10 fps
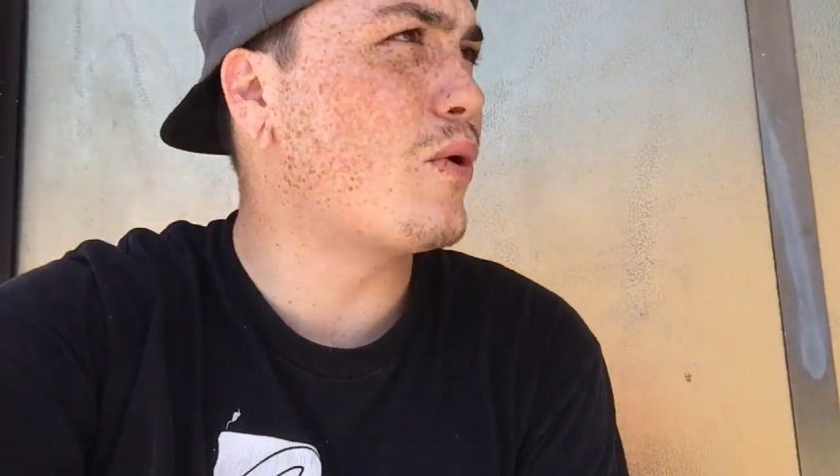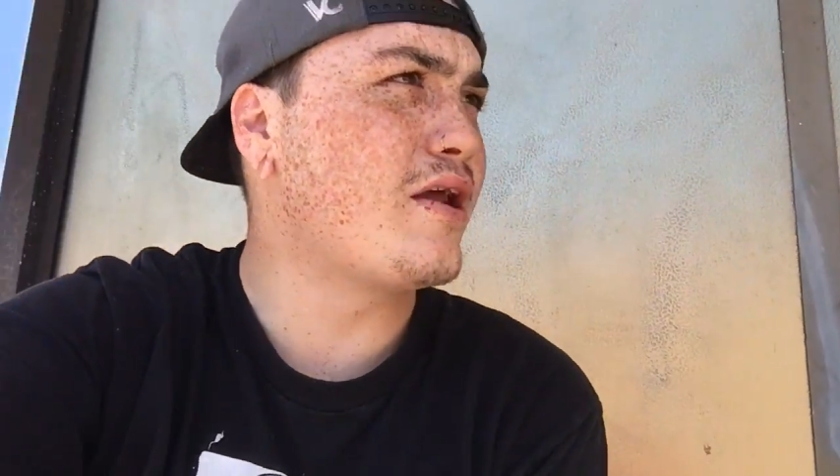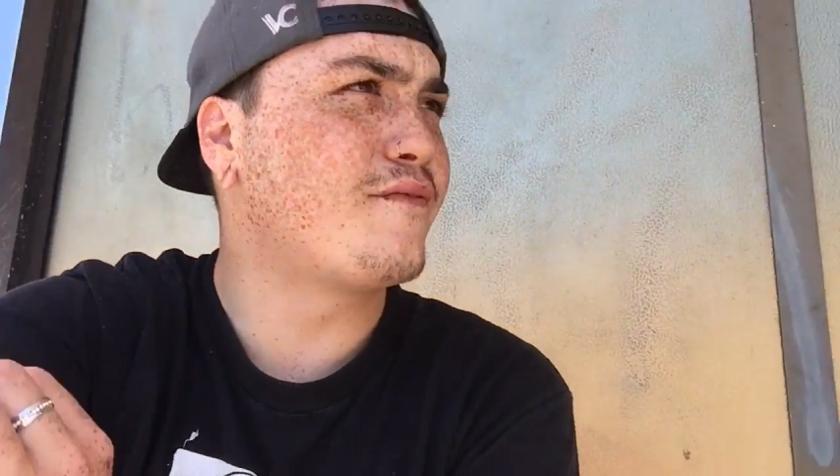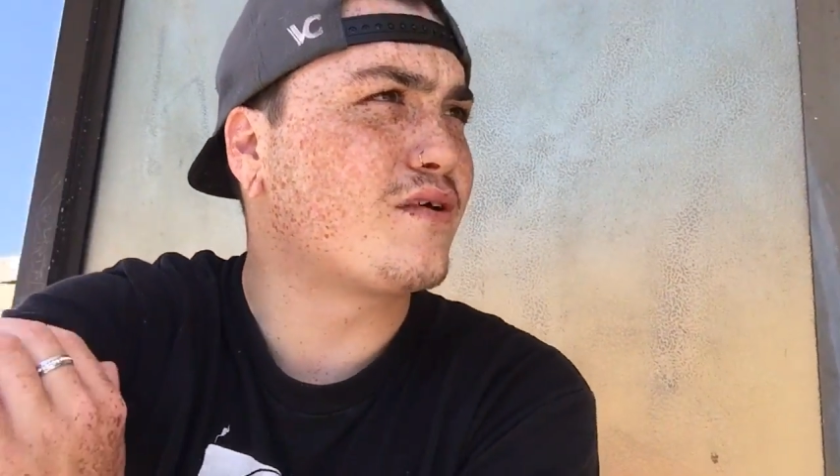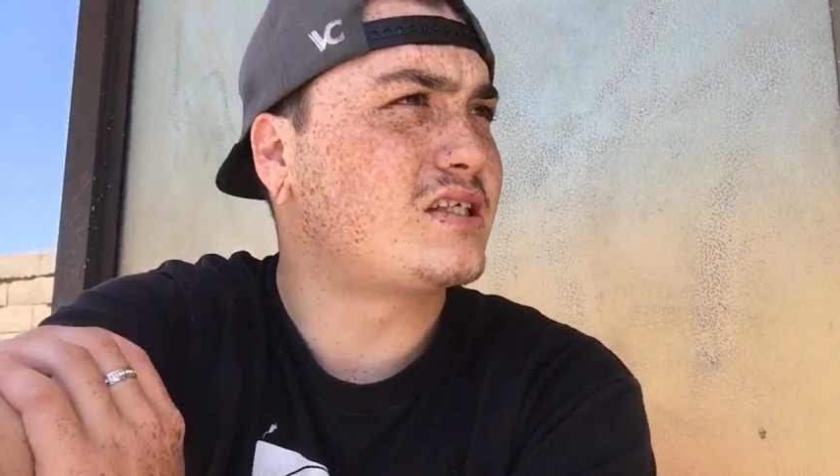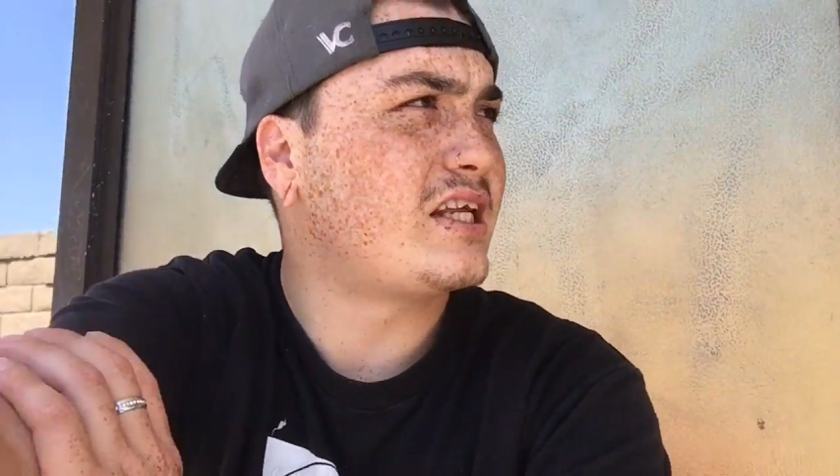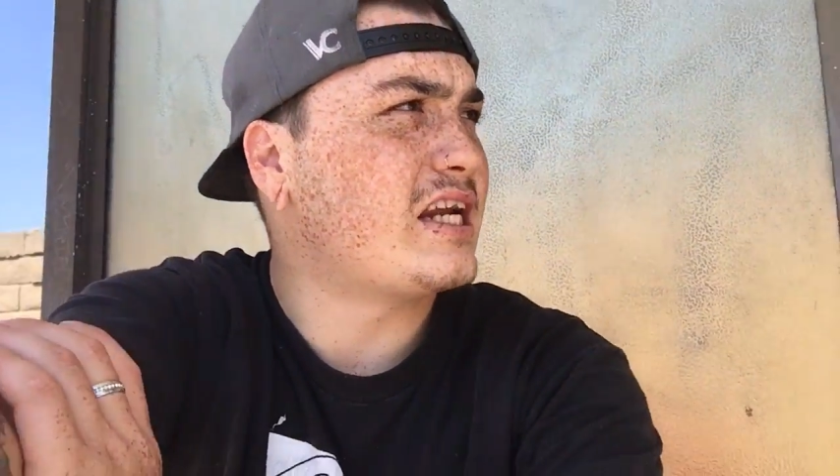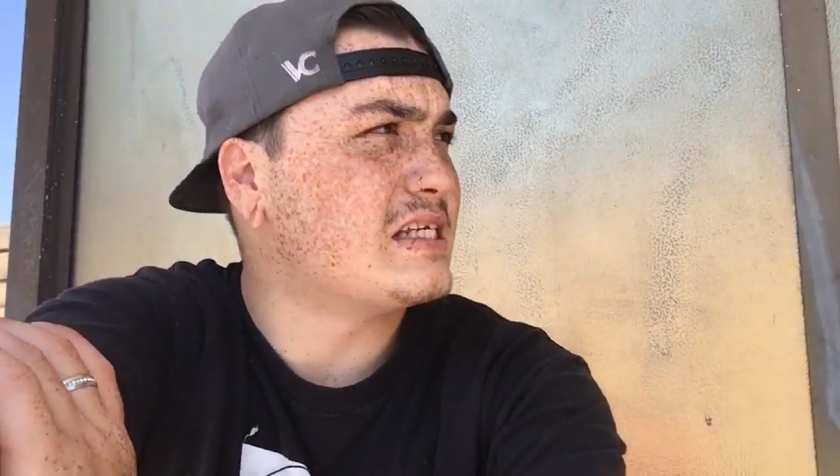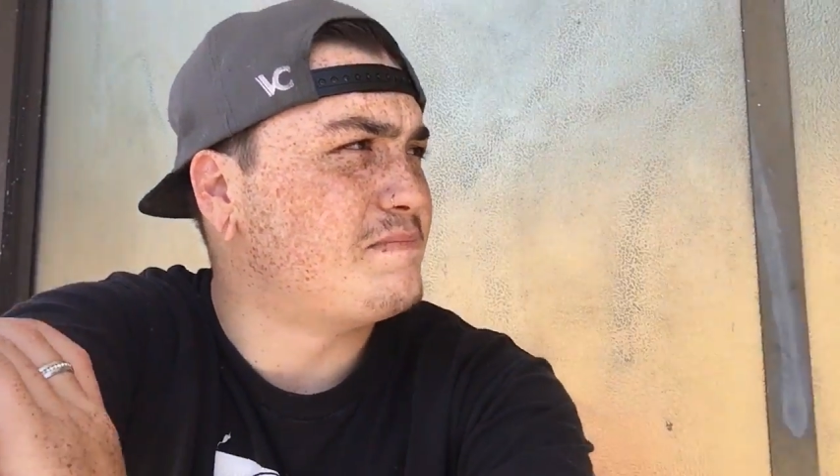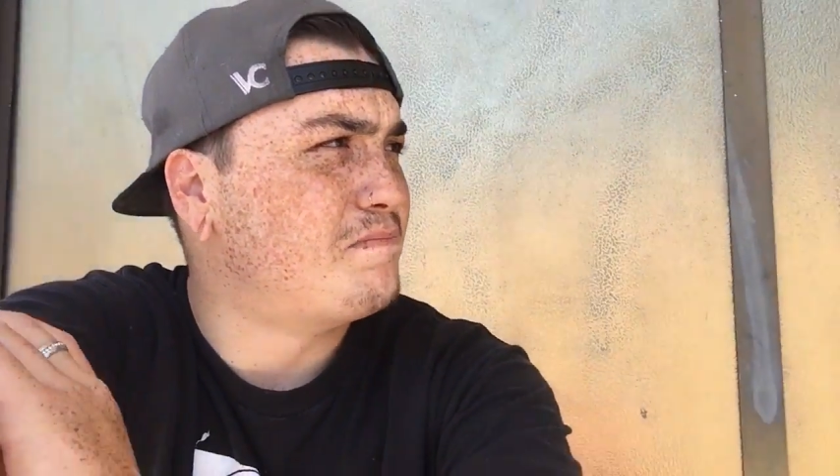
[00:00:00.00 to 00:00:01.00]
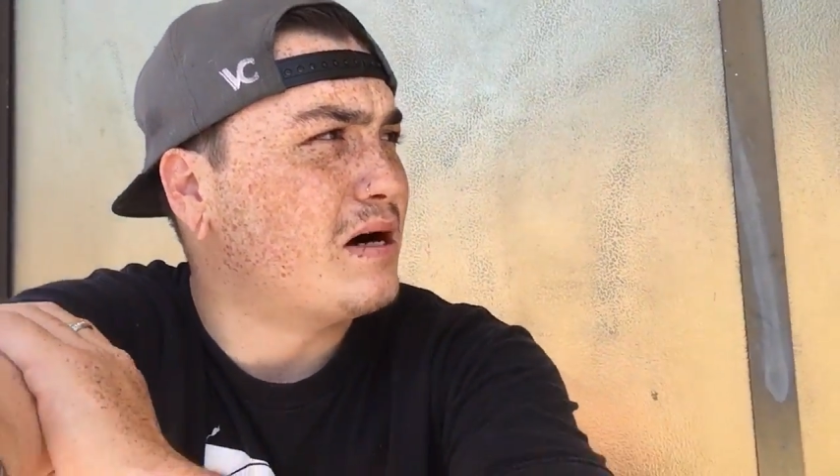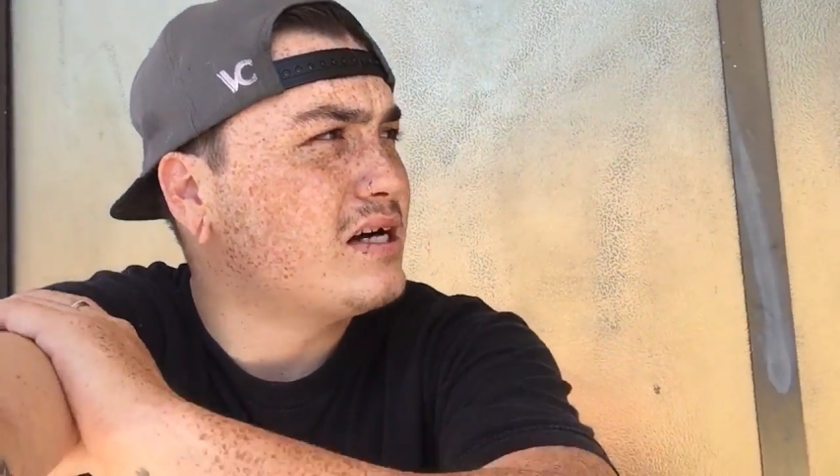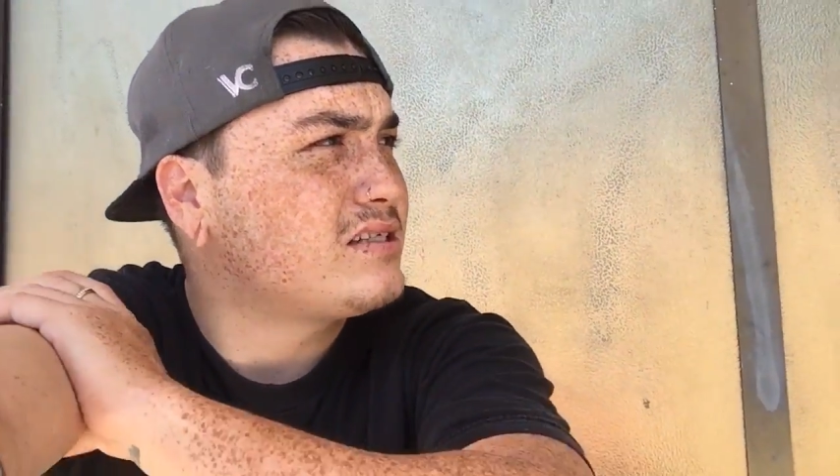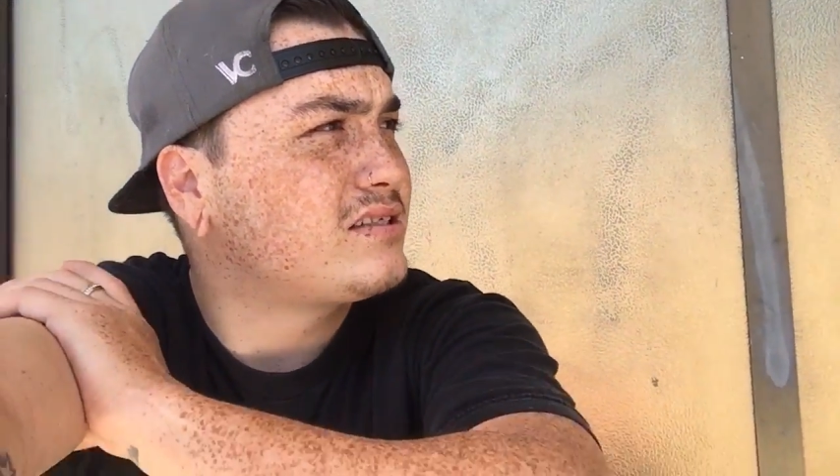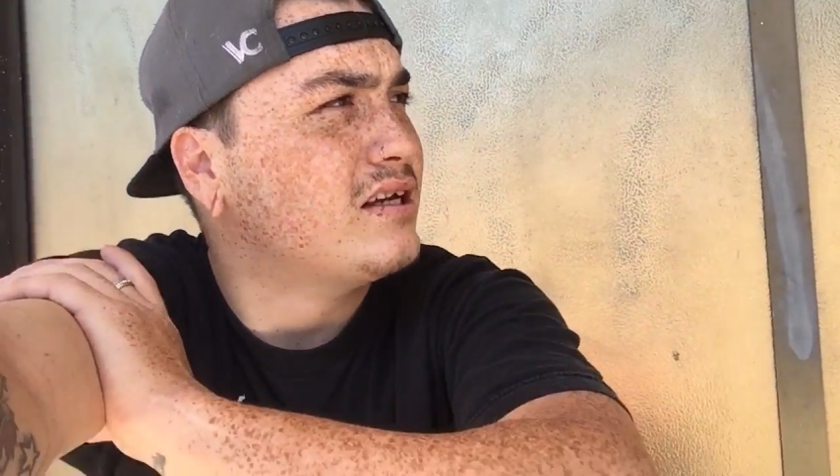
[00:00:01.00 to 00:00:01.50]
waiting for today's
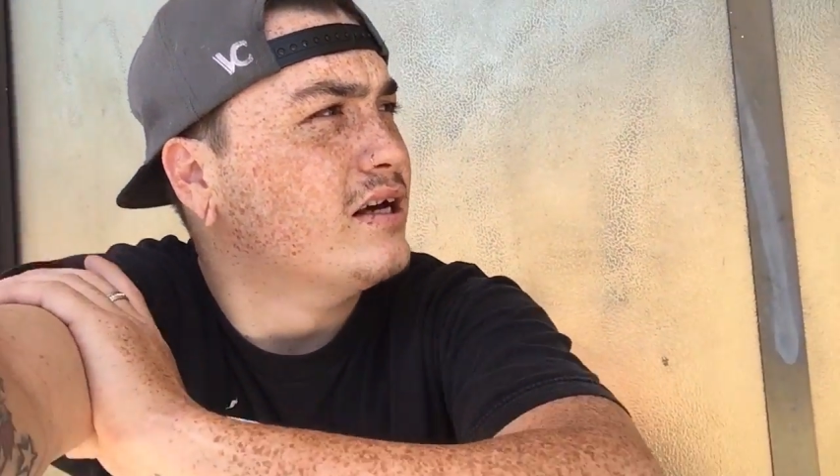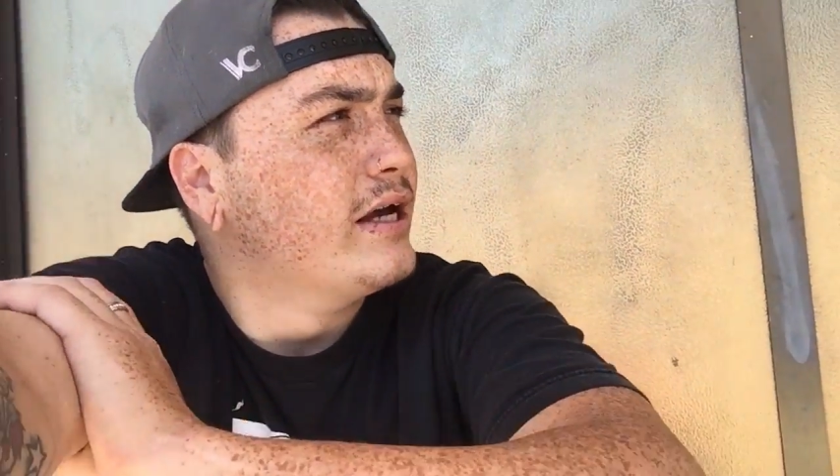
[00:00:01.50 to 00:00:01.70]
bus.